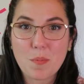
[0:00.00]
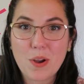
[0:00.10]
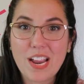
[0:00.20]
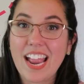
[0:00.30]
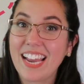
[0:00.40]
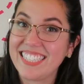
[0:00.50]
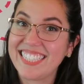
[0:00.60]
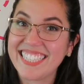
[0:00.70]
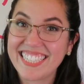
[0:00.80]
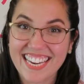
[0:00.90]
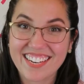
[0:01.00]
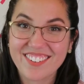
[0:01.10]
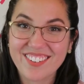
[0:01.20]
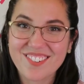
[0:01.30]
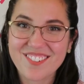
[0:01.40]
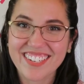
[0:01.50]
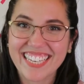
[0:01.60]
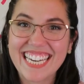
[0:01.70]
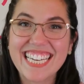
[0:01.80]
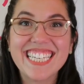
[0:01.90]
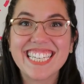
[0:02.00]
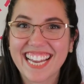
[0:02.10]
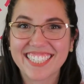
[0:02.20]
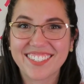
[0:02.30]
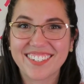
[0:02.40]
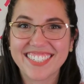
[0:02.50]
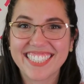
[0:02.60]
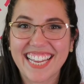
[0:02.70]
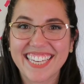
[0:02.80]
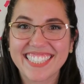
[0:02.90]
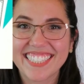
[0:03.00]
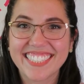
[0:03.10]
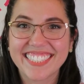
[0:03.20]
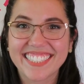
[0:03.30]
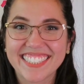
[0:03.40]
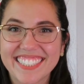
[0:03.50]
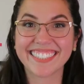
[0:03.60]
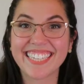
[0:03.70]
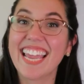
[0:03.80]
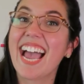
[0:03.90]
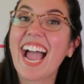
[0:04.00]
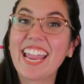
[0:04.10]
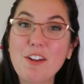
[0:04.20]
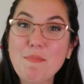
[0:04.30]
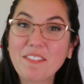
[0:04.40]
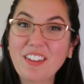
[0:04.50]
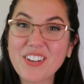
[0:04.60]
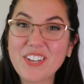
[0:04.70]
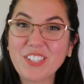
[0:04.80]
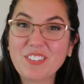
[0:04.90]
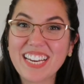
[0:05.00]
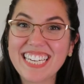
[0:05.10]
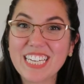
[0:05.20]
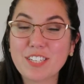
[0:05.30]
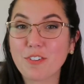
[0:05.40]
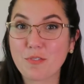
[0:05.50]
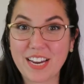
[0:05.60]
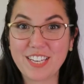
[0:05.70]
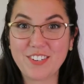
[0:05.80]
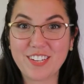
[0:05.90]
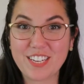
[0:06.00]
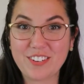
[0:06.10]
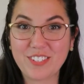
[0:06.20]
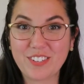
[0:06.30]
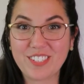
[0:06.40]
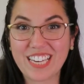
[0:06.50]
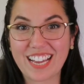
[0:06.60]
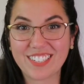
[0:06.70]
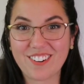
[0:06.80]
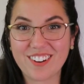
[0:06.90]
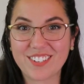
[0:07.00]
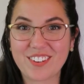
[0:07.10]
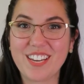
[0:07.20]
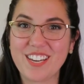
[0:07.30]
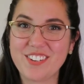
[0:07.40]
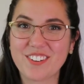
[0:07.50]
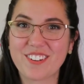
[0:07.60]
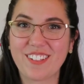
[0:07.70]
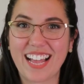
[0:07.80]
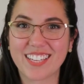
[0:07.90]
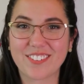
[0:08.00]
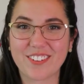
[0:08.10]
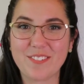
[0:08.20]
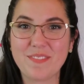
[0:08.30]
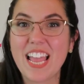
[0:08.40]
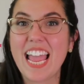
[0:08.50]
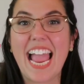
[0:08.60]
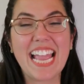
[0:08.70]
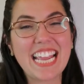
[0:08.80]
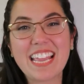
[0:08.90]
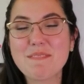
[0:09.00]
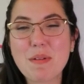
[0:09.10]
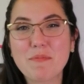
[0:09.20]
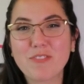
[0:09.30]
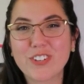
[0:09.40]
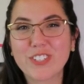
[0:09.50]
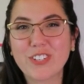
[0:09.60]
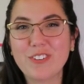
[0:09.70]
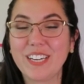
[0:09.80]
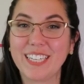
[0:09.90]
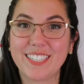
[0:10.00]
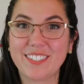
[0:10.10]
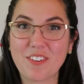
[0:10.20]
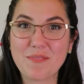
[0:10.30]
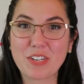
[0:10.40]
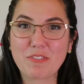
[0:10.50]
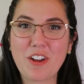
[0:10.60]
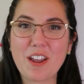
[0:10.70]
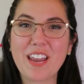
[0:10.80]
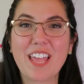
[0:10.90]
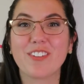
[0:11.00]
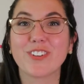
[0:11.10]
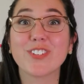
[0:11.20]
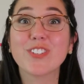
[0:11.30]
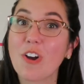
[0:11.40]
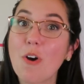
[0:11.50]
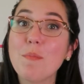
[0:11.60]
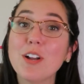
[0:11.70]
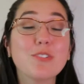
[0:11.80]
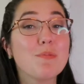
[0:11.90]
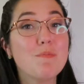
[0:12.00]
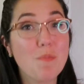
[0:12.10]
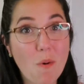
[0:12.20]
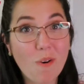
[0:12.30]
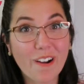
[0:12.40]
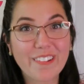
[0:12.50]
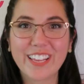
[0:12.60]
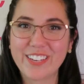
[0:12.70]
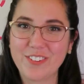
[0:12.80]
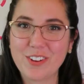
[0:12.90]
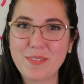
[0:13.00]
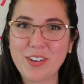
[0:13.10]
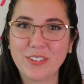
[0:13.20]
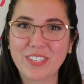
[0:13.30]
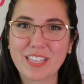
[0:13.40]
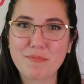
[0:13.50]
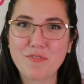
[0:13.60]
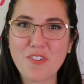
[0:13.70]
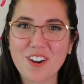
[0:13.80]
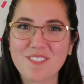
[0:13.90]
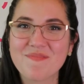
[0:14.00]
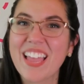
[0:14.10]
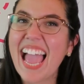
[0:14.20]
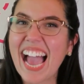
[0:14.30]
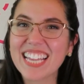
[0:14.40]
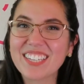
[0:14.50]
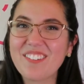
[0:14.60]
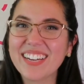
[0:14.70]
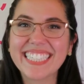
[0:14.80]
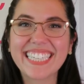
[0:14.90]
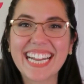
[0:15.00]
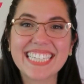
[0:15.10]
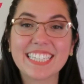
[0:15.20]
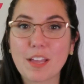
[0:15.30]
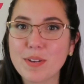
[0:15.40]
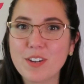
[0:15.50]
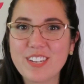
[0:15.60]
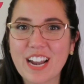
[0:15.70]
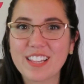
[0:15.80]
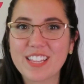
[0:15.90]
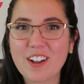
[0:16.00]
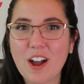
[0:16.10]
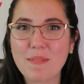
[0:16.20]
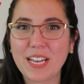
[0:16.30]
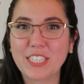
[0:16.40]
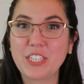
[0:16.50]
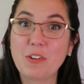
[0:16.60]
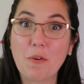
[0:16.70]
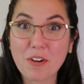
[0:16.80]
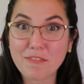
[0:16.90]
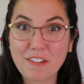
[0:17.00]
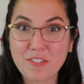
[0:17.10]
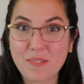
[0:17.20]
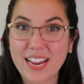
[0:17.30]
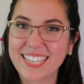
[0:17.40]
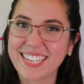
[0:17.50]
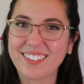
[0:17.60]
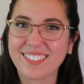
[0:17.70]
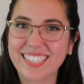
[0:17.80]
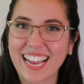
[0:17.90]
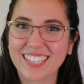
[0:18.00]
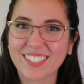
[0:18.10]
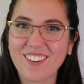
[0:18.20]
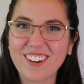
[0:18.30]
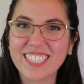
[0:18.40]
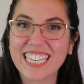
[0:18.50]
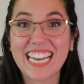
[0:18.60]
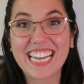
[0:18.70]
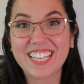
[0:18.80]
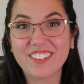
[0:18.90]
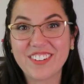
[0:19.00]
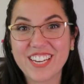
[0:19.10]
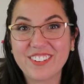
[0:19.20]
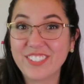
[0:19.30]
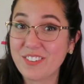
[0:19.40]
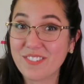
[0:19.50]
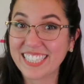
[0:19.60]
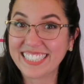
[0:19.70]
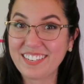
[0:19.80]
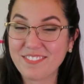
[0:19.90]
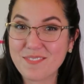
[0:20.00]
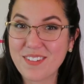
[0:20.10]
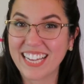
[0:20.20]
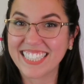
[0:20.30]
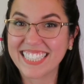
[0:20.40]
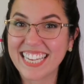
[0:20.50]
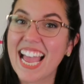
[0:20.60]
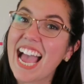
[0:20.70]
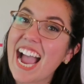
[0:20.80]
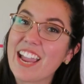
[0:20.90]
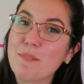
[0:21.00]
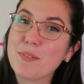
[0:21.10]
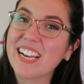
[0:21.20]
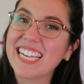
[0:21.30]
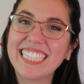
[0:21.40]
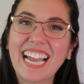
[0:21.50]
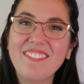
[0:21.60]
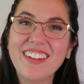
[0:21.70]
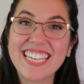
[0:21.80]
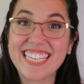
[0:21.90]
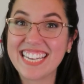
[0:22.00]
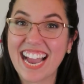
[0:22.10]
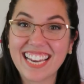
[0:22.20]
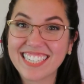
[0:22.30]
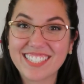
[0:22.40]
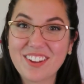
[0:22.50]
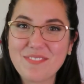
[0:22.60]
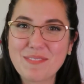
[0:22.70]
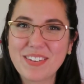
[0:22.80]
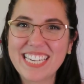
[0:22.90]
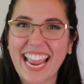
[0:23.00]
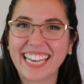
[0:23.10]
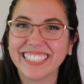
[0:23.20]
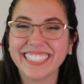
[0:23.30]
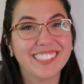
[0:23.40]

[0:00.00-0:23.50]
appropriate and standard correlated task card sets. I hope I've given you some ideas for ways you can use those task cards in your classroom. Hanging them up for a scoot is so much fun and there's so much more that you could be using them for. As always, guys, let me know down in the comments your favorite way to use task cards and any other videos you want to see from us. I hope you guys have a not so wimpy day.